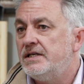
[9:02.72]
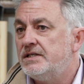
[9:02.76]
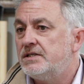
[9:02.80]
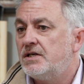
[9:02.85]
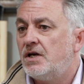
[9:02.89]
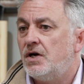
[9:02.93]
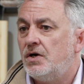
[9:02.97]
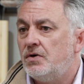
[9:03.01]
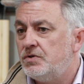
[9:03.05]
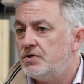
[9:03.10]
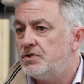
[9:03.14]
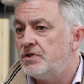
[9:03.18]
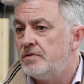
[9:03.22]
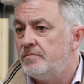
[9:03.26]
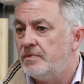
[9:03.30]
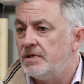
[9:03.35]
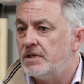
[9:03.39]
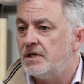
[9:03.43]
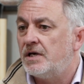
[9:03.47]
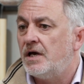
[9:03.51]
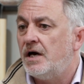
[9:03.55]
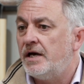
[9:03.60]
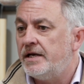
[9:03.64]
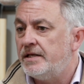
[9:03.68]
at least coach them
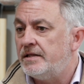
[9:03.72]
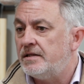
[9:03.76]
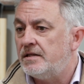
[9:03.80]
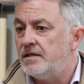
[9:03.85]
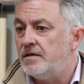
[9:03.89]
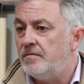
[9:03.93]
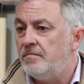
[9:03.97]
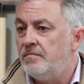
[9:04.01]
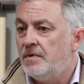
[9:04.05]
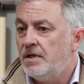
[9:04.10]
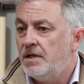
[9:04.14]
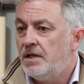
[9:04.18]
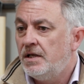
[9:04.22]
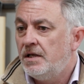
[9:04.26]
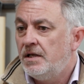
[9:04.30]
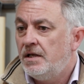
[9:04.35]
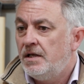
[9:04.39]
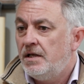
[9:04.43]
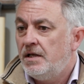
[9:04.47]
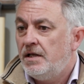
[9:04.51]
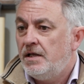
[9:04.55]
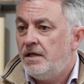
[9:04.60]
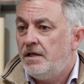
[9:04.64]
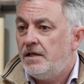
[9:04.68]
and guide them,
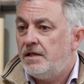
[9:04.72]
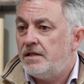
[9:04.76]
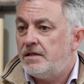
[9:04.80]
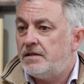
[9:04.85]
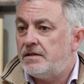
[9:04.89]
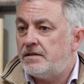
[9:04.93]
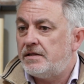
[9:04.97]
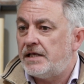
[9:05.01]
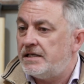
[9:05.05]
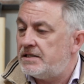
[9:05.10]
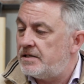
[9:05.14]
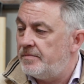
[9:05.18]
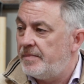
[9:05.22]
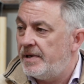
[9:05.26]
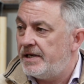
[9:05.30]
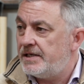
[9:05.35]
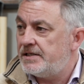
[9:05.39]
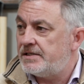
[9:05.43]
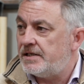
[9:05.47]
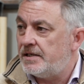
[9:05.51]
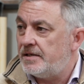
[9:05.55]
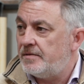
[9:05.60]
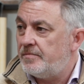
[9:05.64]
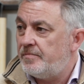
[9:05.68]
that's
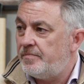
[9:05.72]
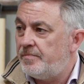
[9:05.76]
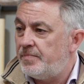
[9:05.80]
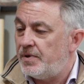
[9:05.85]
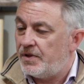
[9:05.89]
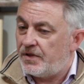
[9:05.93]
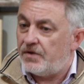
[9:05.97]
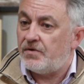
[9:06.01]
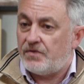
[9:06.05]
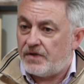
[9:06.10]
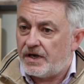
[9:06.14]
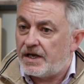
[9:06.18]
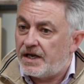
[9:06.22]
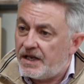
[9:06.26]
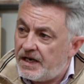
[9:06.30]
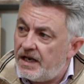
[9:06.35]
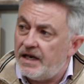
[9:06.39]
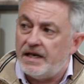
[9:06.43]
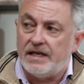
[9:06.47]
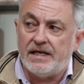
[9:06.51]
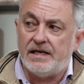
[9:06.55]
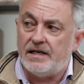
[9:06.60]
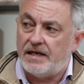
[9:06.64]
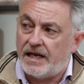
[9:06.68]
amazing. But they're, they're
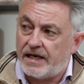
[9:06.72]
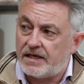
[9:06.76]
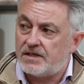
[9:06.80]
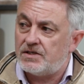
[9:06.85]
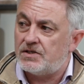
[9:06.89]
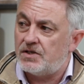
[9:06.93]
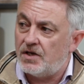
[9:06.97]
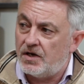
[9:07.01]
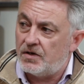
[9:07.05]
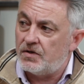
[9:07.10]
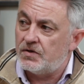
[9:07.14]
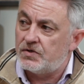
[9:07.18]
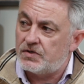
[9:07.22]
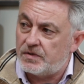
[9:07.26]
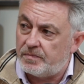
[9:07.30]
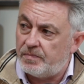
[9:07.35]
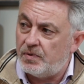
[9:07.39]
going to need external